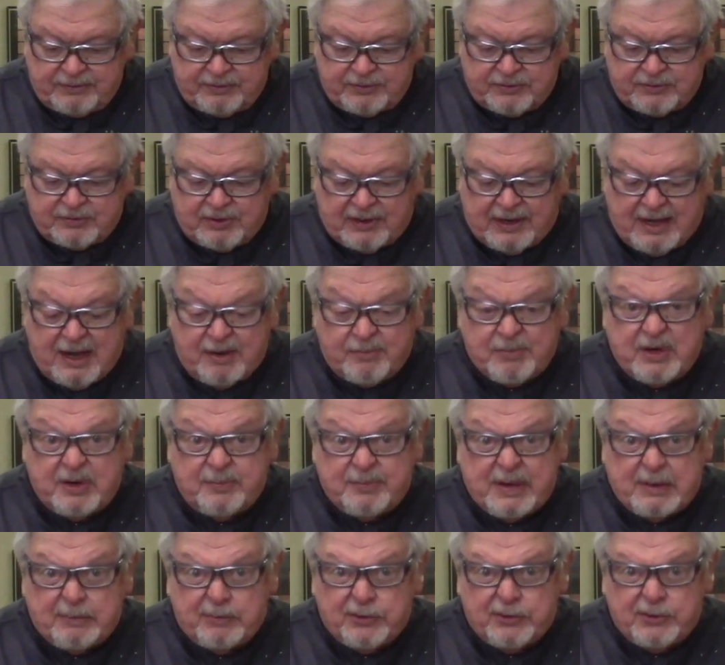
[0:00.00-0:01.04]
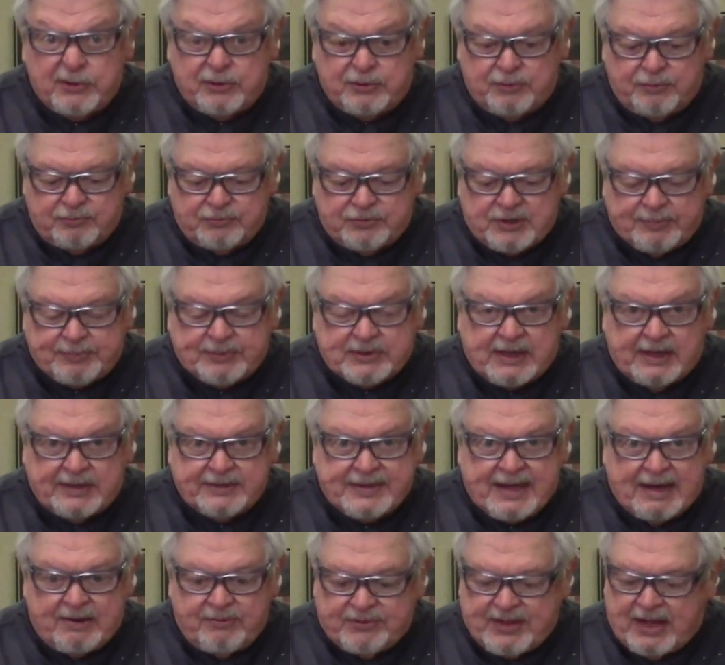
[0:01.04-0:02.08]
to allow me to be able to do something like
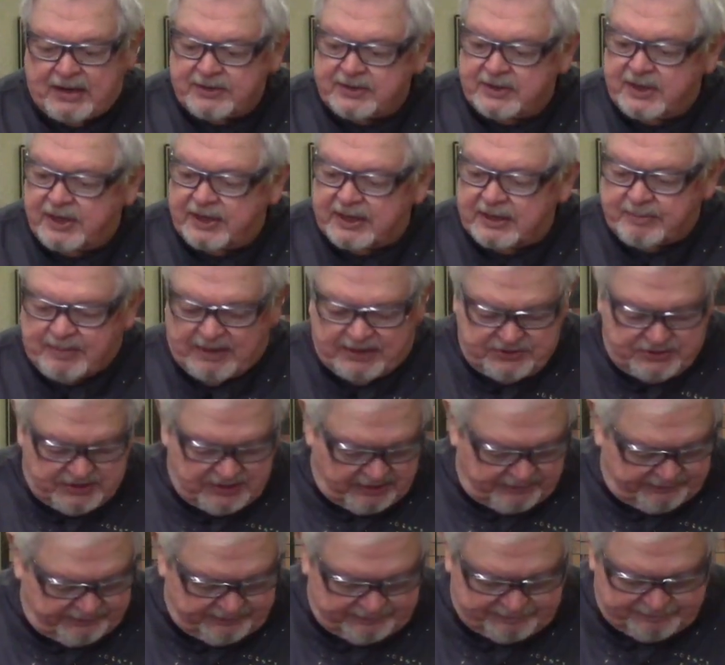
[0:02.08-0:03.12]
that without cutting myself.